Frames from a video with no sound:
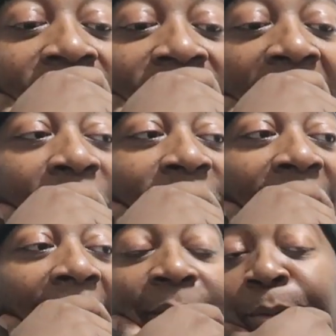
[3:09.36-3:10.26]
He was
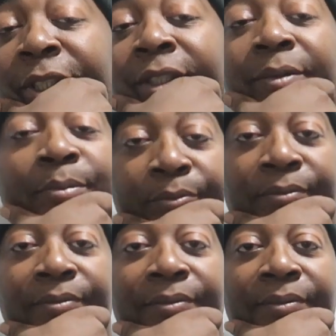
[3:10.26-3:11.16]
like, Shh.
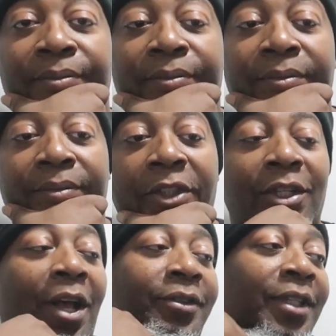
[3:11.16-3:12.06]

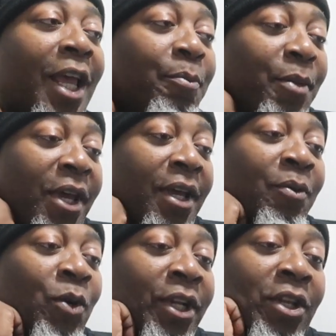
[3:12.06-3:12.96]
so I was like,
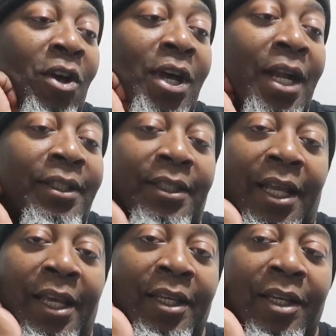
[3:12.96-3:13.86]
man, one of y'all gotta
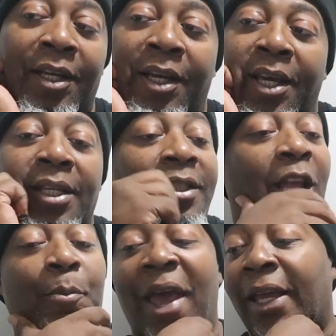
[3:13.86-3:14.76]
stay,
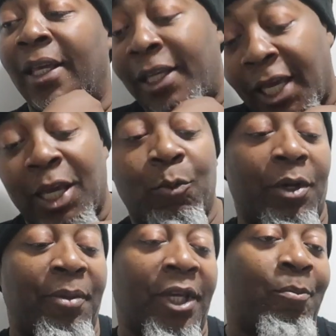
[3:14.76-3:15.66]
stay back and kick it
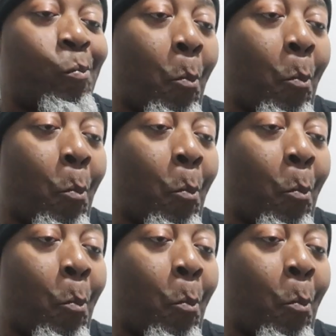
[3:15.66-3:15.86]
with me.